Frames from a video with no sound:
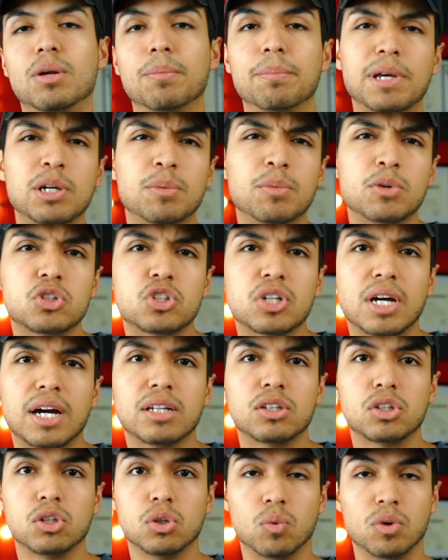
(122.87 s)
a minimal
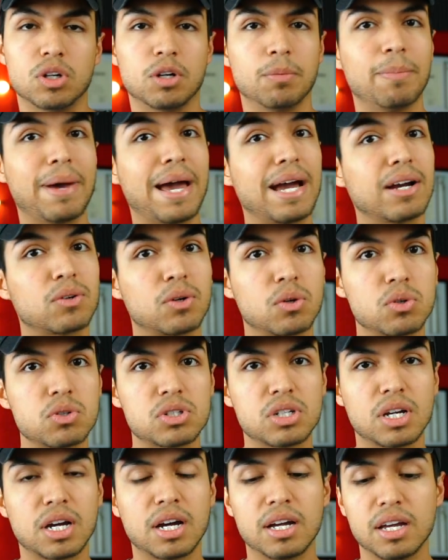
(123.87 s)
shot? Do you want a macro
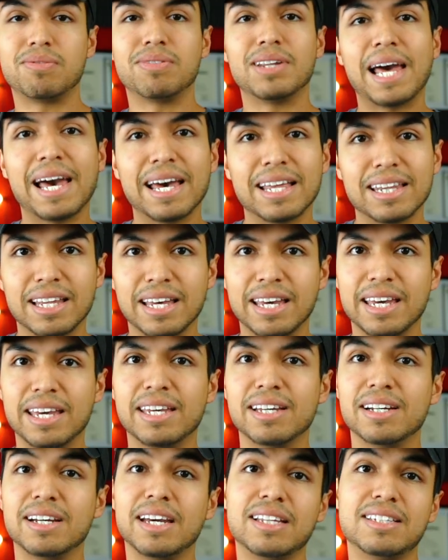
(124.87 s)
shot, flat
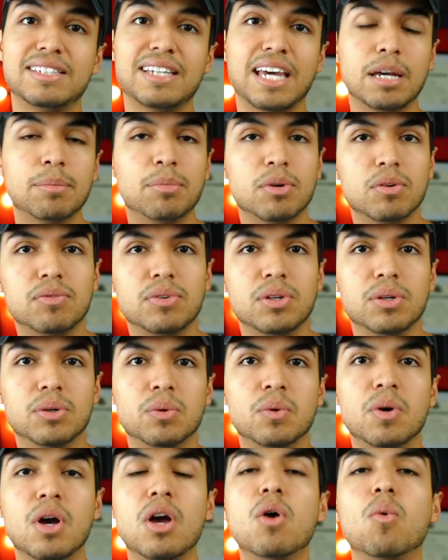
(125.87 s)
lay, a table
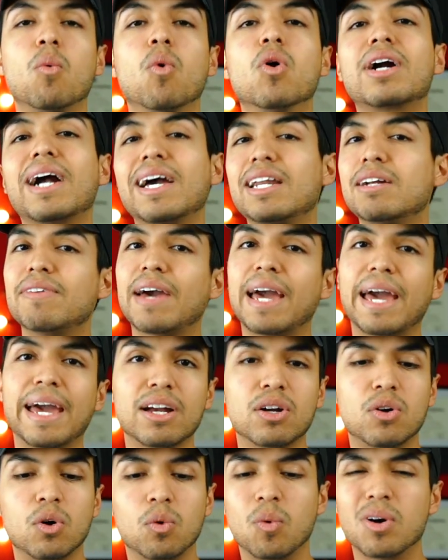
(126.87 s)
view? What kind of
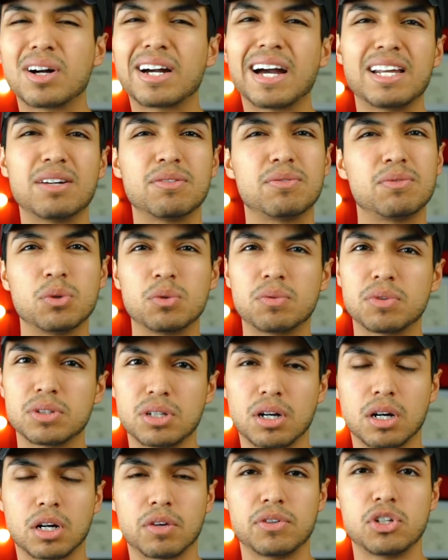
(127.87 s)
angle, what kind of food
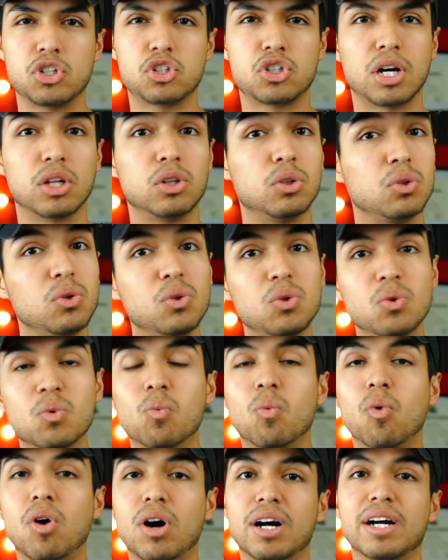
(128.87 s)
photography shot do you
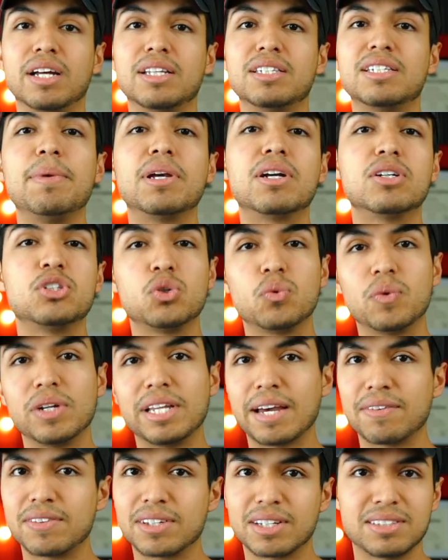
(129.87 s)
want? Because you really
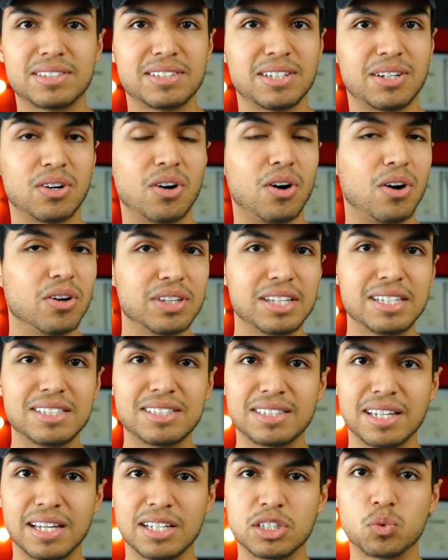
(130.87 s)
have to consider all these
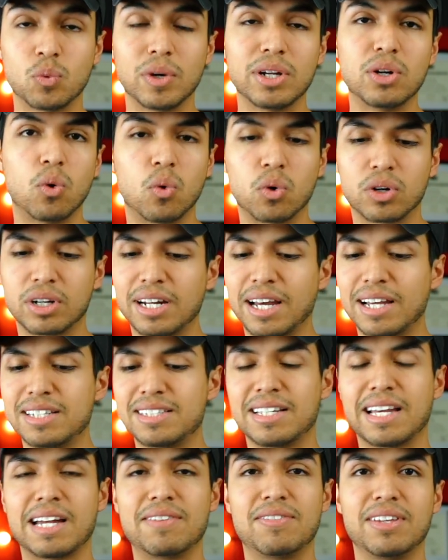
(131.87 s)
things when
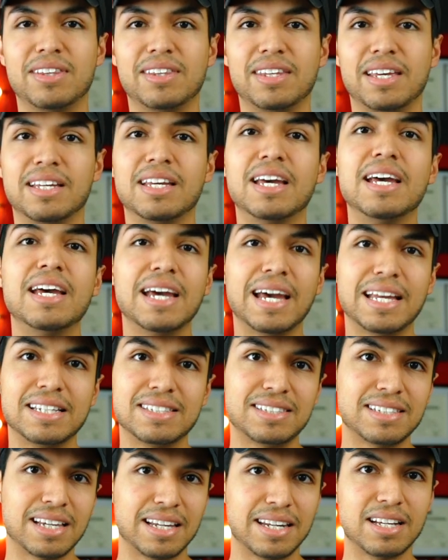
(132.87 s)
organizing everything and
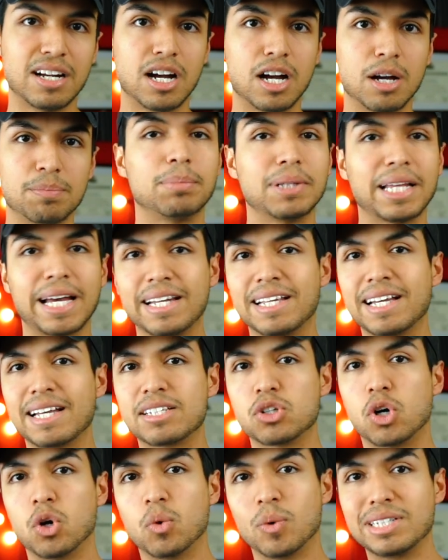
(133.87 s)
setting up. Planning,
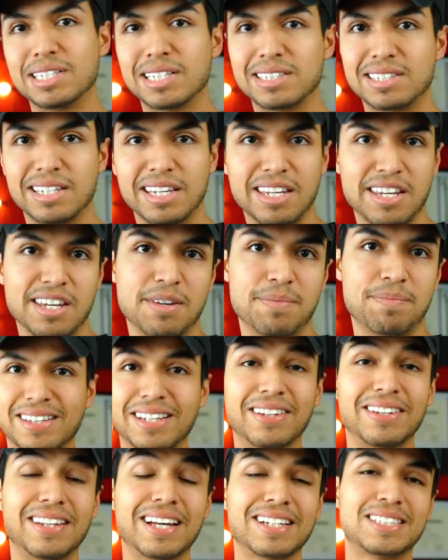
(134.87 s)
as always, is key.
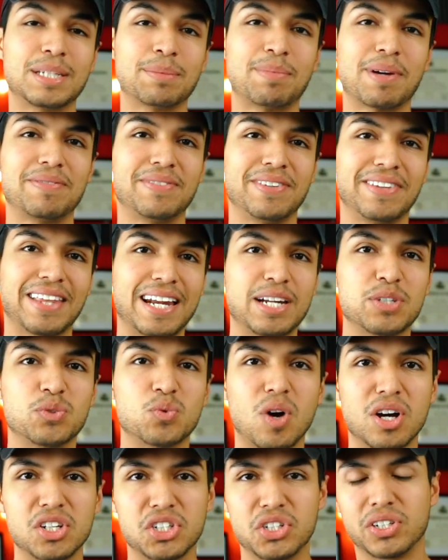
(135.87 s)
Now the next step after that is
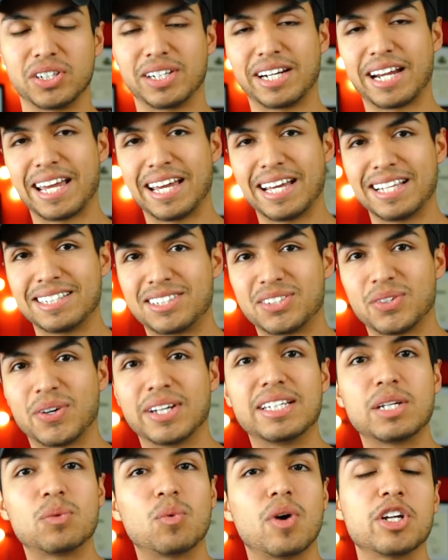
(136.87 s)
washing your hands. So I
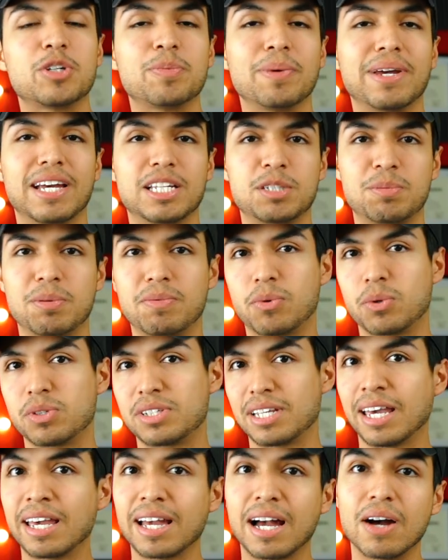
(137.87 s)
did wash my hands before
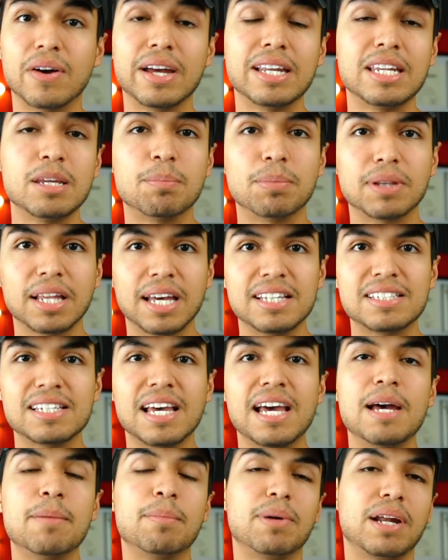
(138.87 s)
taking out any plates,
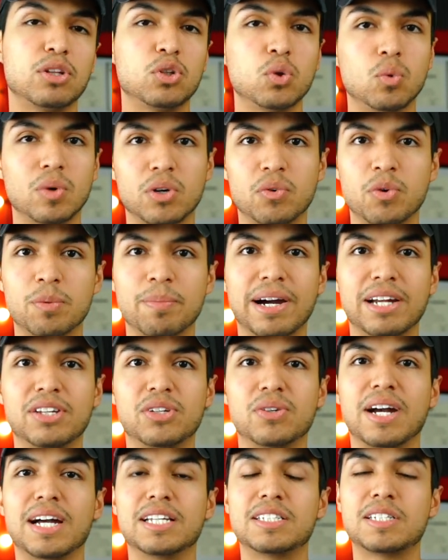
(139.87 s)
but I do want to remind
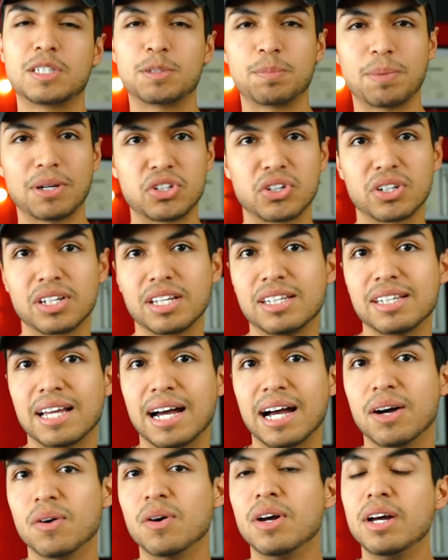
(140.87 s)
you guys, especially
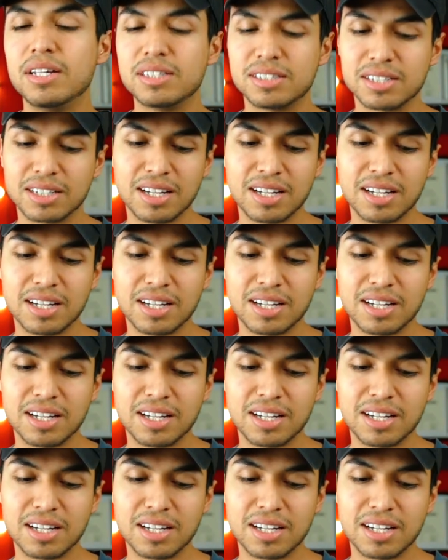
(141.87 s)
now, to